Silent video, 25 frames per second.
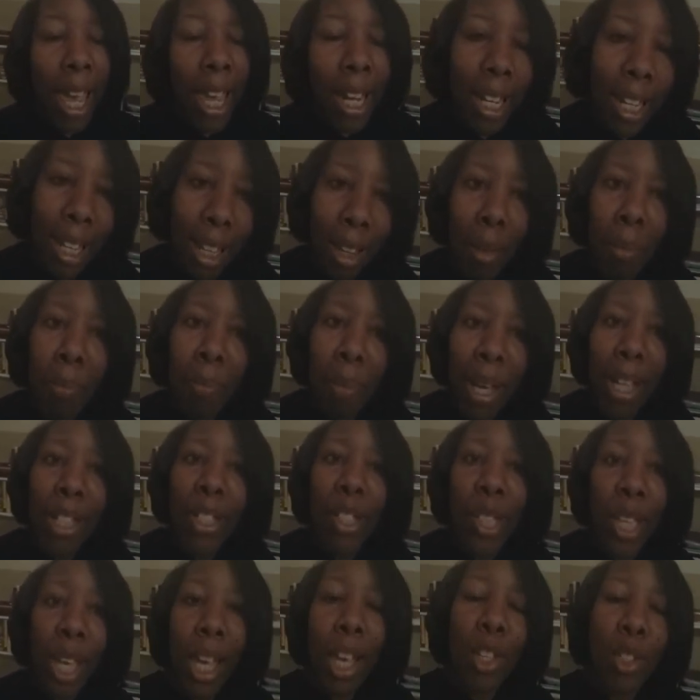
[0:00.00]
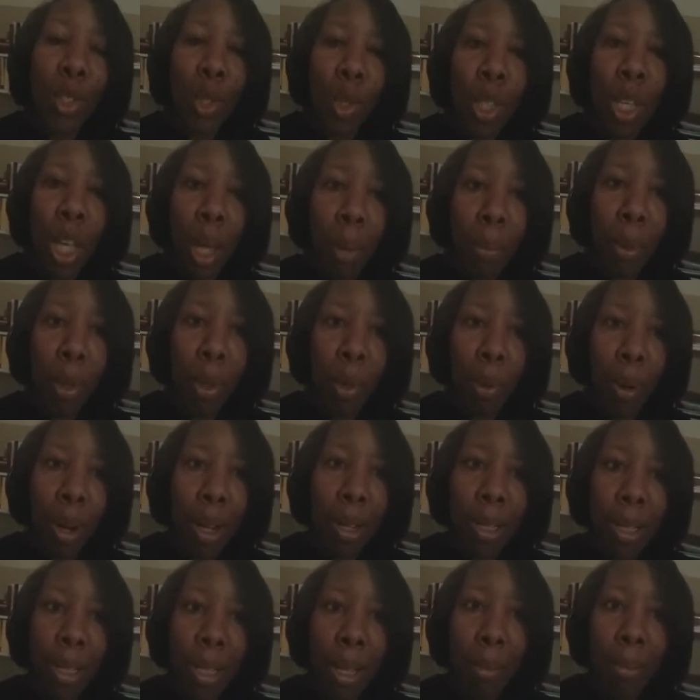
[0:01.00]
And if by chance you come
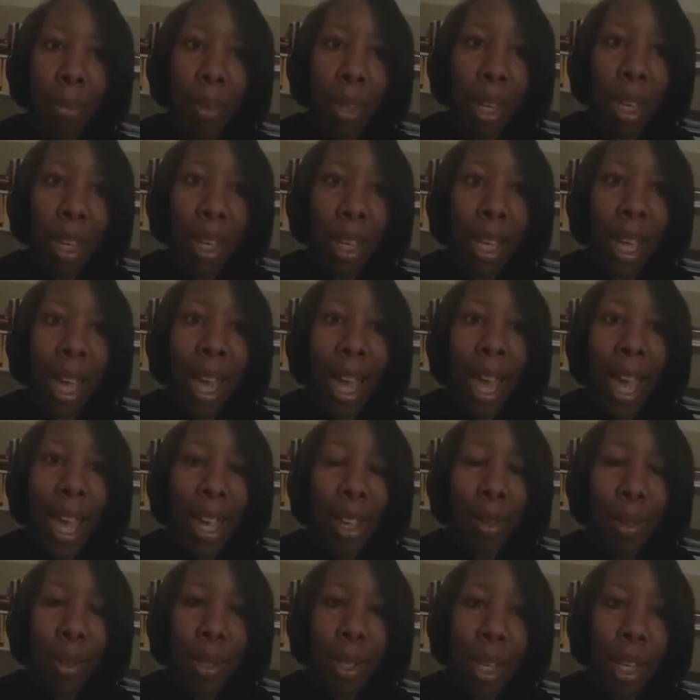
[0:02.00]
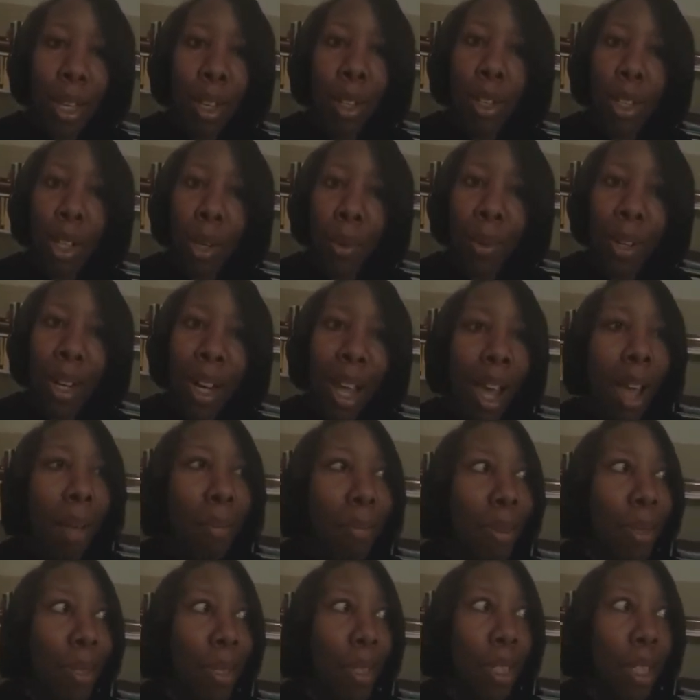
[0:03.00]
across something and you say, you know what,
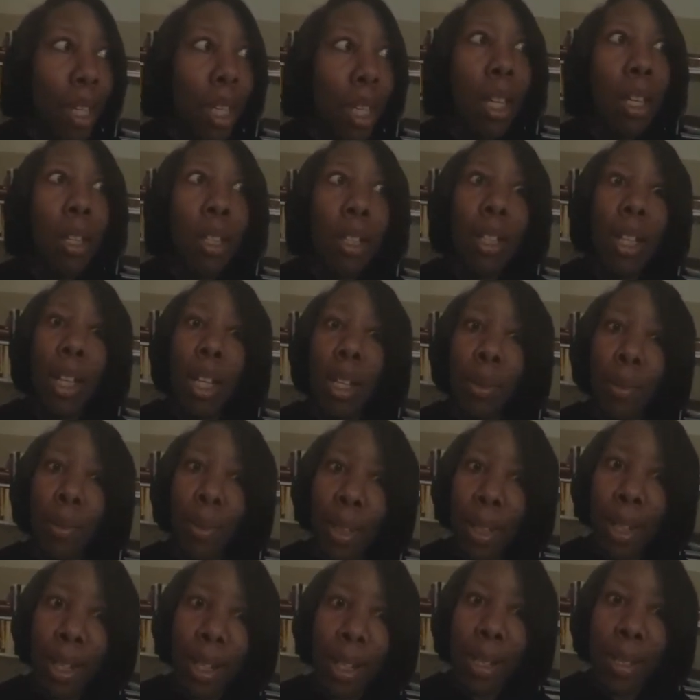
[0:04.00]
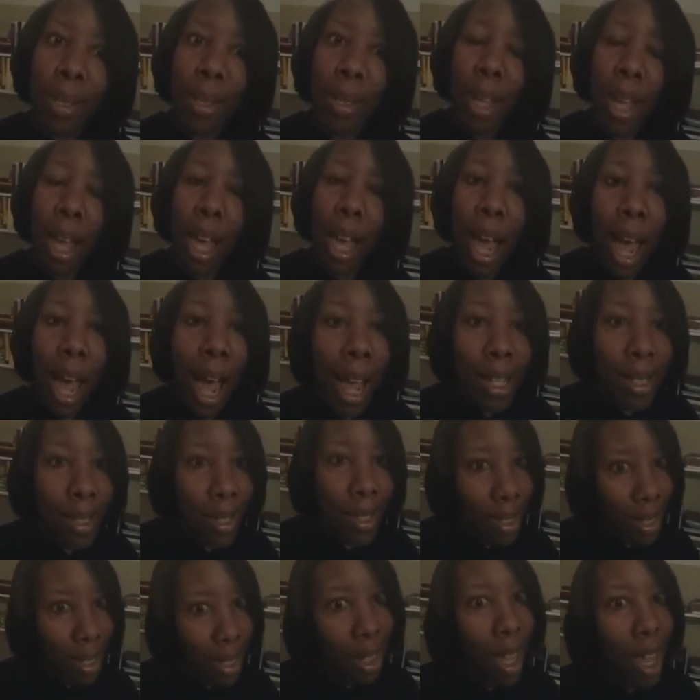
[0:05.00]
I'm still dealing with this, I
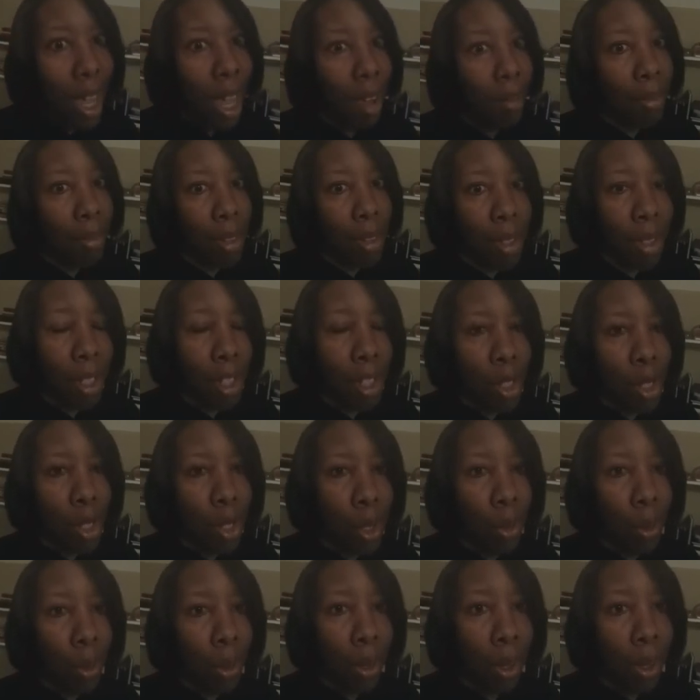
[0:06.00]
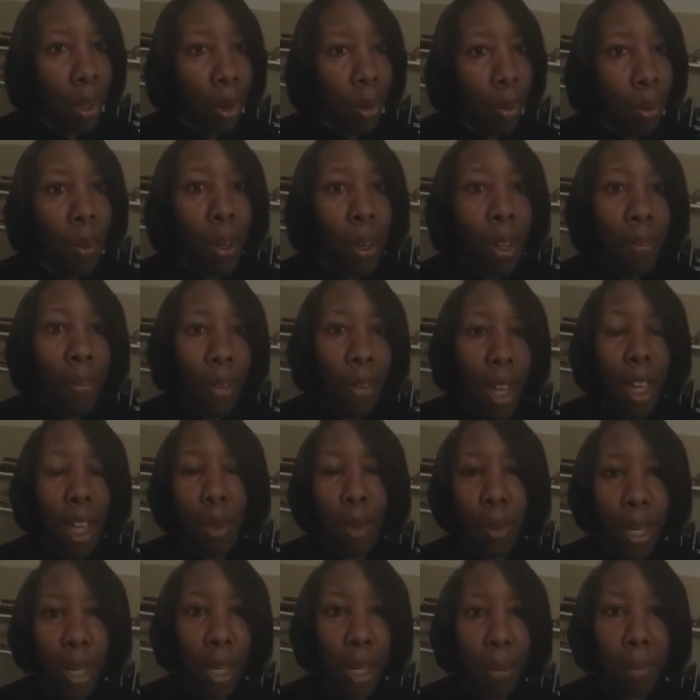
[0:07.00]
still have this issue,
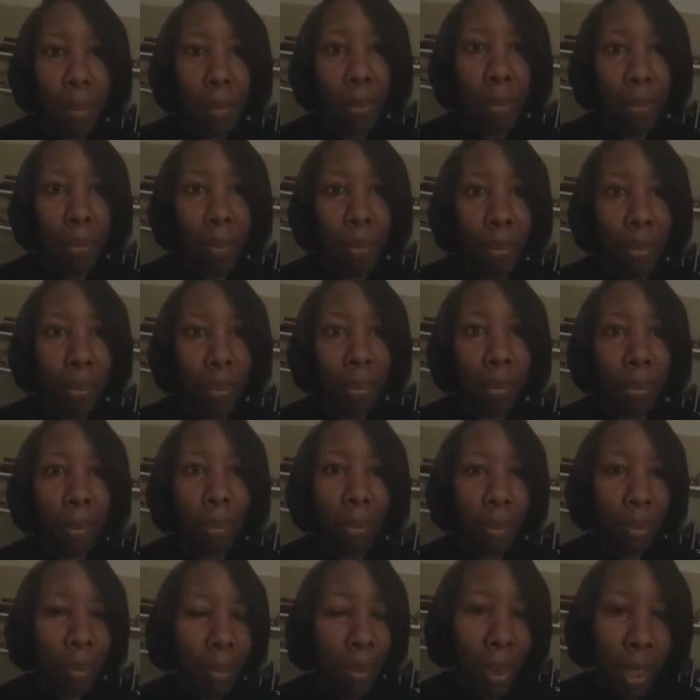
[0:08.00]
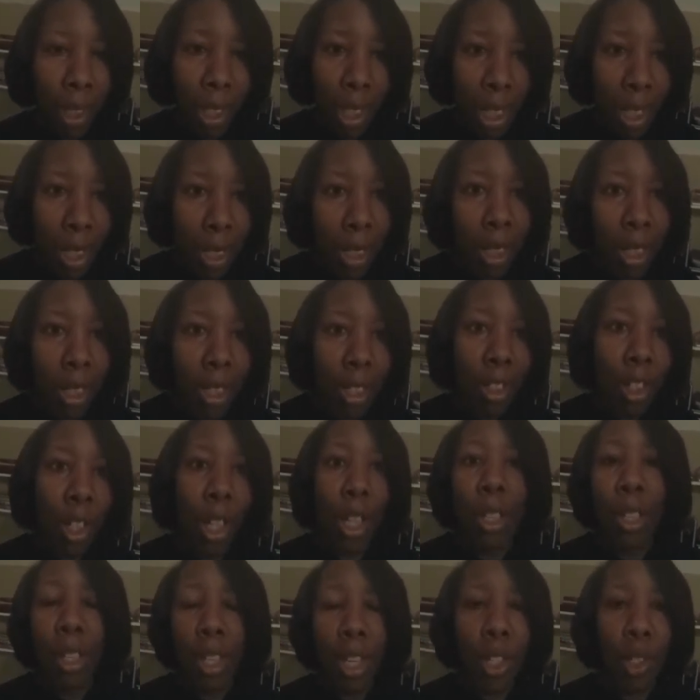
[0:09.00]
reevaluate. Look at your
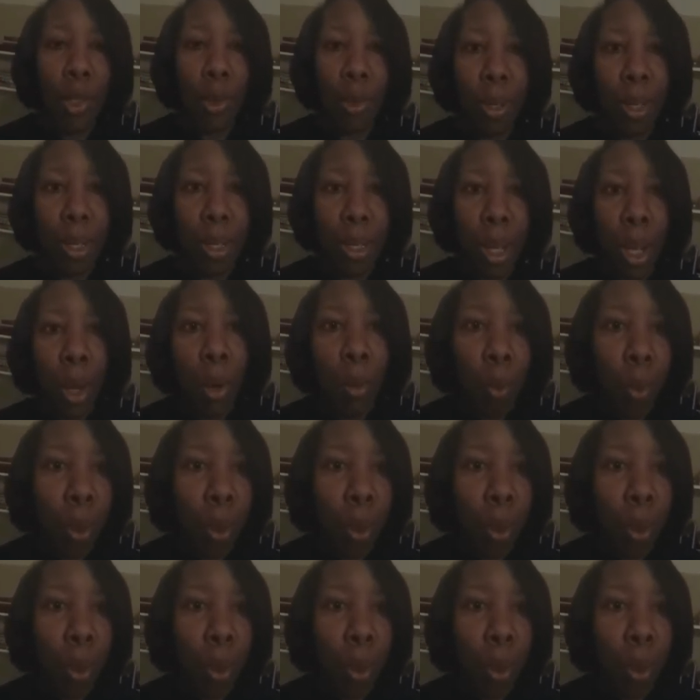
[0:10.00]
other entries.